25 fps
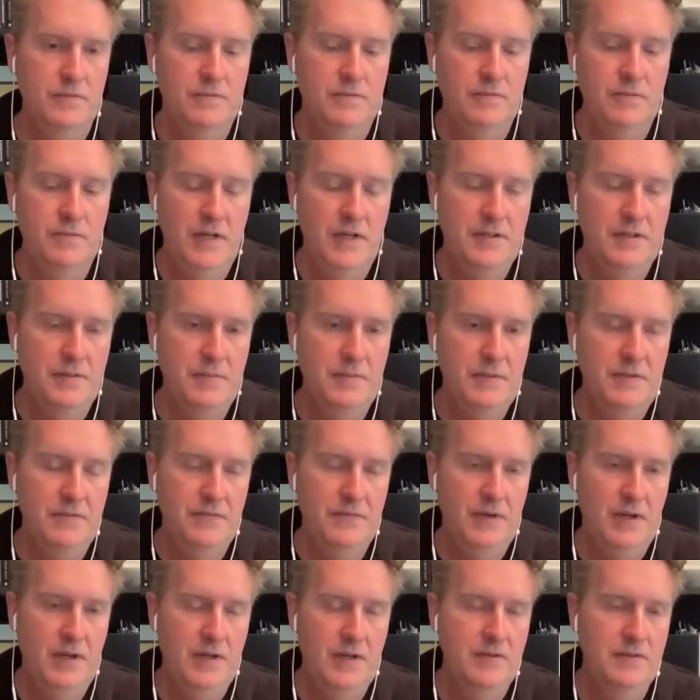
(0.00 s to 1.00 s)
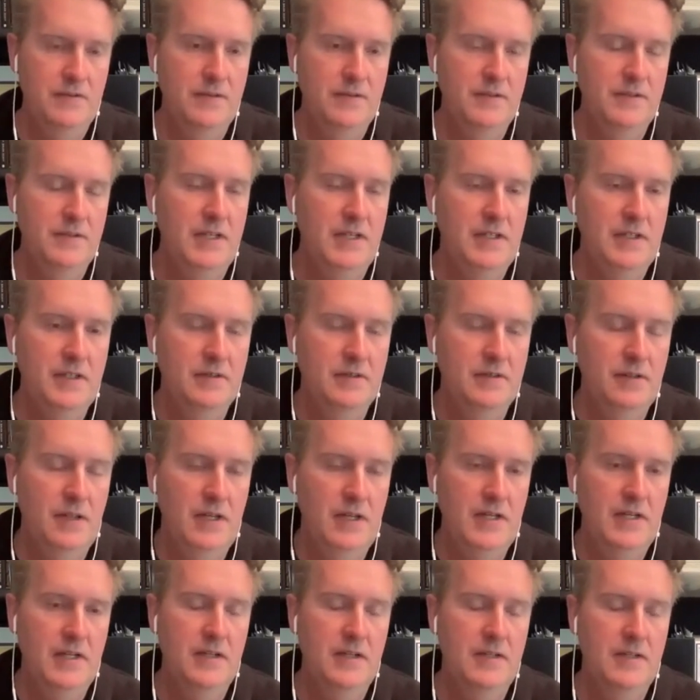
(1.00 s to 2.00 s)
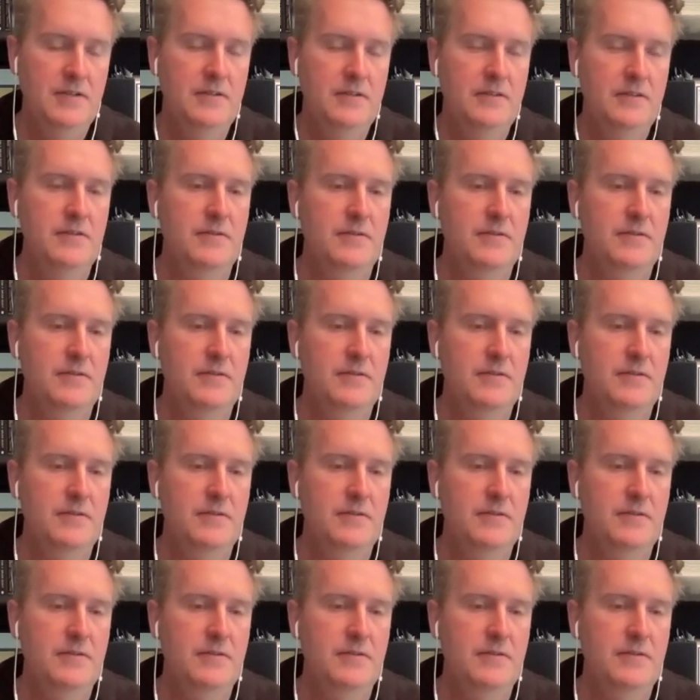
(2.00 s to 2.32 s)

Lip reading: want to be found or taking clients